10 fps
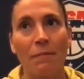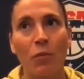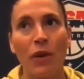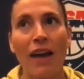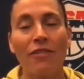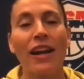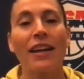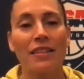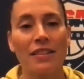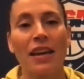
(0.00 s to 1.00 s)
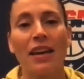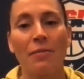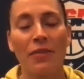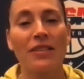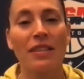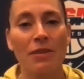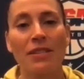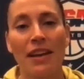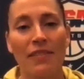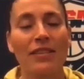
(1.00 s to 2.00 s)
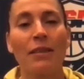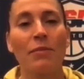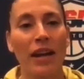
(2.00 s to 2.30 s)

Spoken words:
we haven't had this team doesn't have the same